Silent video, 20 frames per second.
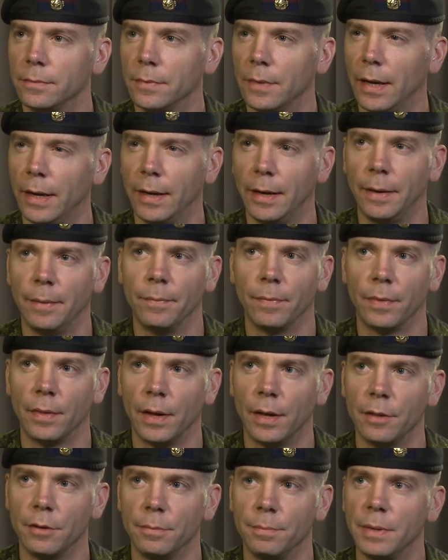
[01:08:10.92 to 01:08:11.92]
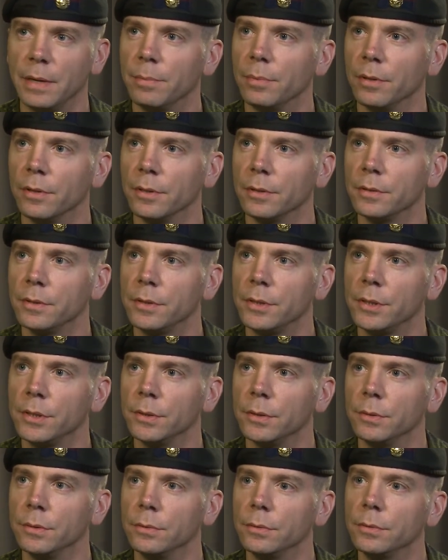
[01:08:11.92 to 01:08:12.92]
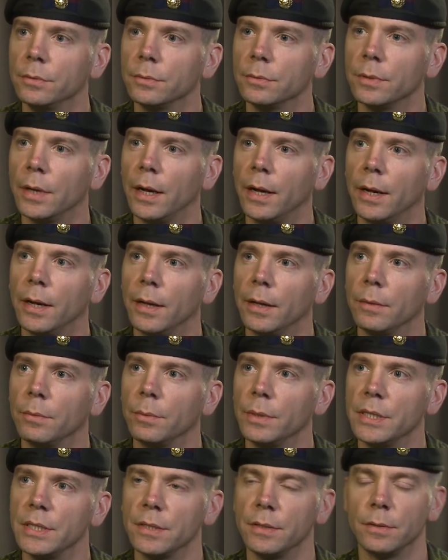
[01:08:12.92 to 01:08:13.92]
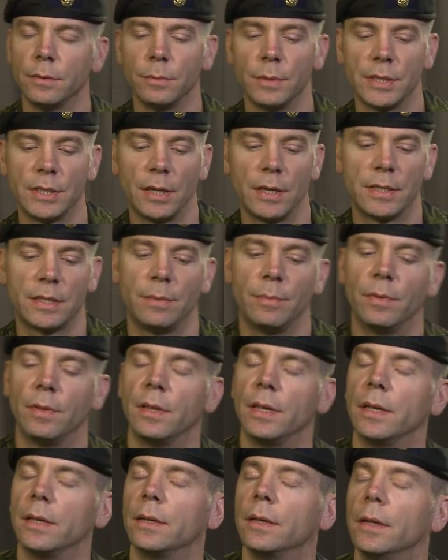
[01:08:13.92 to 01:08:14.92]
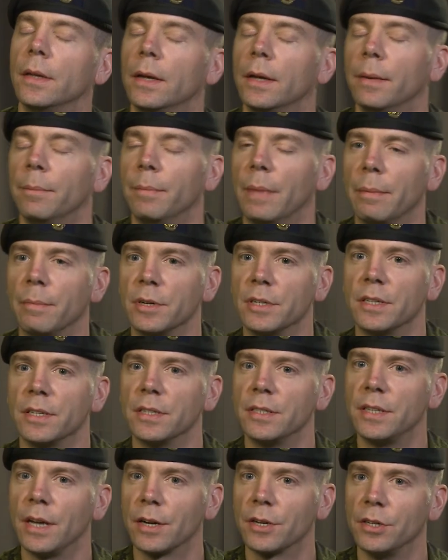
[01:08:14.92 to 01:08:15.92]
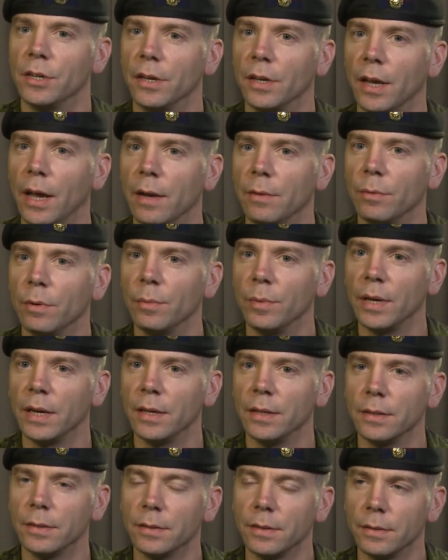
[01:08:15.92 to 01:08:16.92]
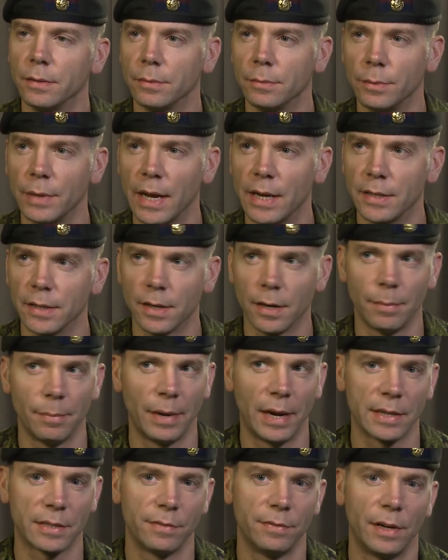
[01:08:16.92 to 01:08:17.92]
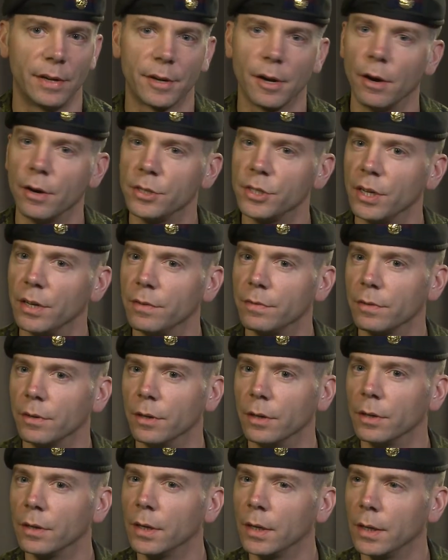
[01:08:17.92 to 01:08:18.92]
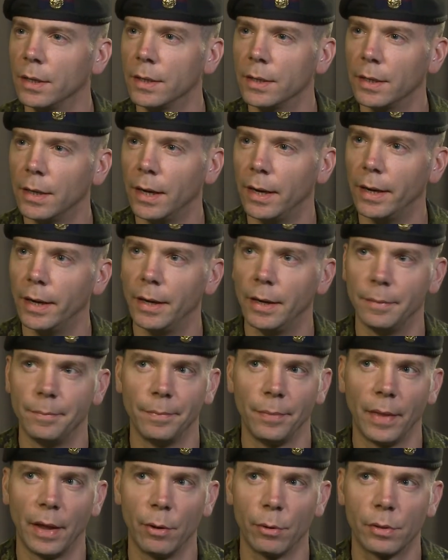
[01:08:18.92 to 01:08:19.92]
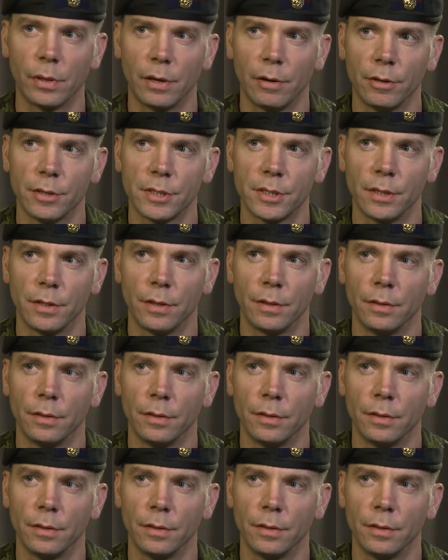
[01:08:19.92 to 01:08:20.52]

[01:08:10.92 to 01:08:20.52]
Other people too. We saw some of the members of the section again when we had to come back to Valcarce for out clearance,